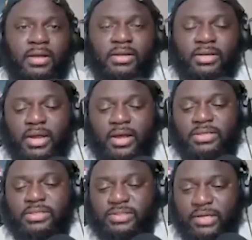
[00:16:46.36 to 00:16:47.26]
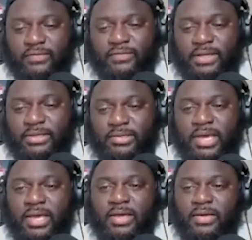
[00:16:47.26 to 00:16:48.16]
and all this stuff. And
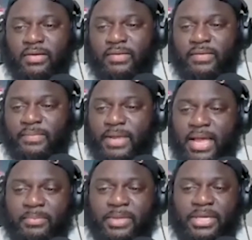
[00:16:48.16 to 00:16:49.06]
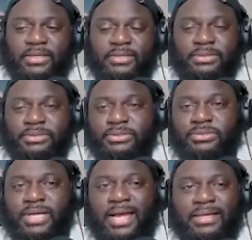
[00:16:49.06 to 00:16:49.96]
I mean,
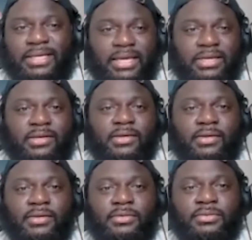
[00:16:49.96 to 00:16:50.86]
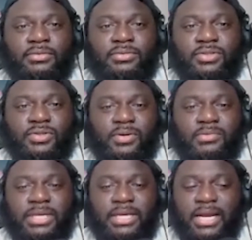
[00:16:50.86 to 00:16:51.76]
I get it. You know what
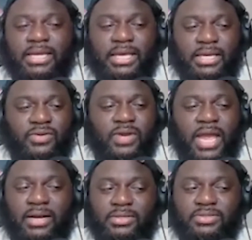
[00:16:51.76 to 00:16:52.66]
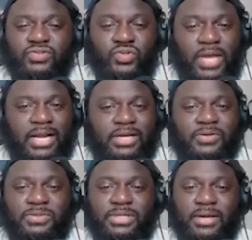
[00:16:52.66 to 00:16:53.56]
I'm saying? I get it. You gotta
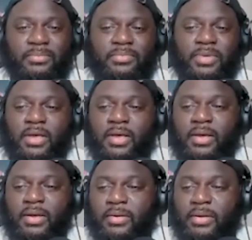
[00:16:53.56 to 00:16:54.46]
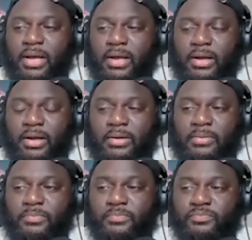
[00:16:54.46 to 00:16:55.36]
do something
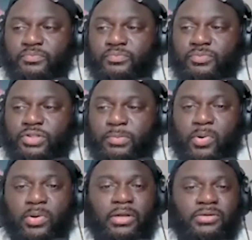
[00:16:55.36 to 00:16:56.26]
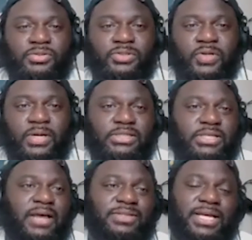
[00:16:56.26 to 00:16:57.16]
to pull on some strings.
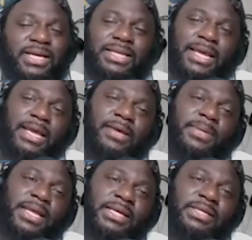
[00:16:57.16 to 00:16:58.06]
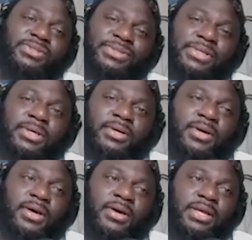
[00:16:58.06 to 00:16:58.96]
I was like, damn,
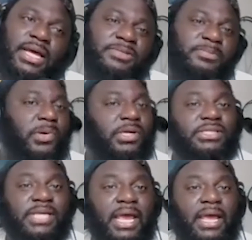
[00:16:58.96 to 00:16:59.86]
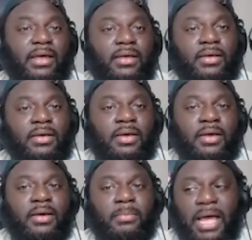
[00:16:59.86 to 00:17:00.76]
that's pretty sad.
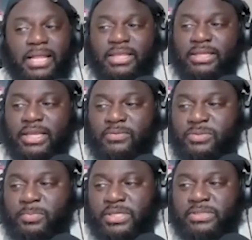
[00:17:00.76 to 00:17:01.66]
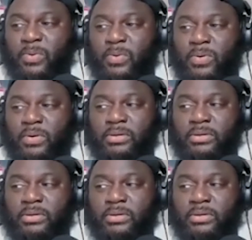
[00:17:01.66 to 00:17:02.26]
But I think that was piss poor